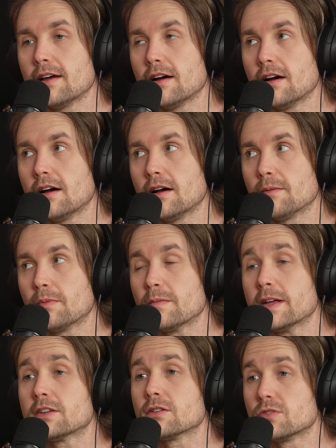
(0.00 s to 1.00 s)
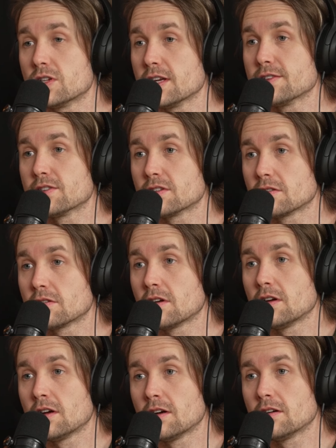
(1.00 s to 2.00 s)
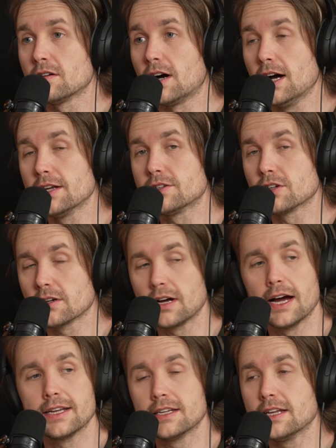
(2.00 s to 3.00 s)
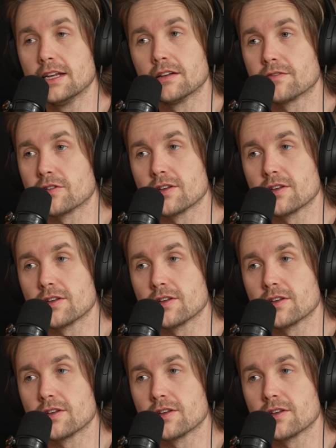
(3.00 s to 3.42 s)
uh, pimento cheese. I took. I didn't eat it for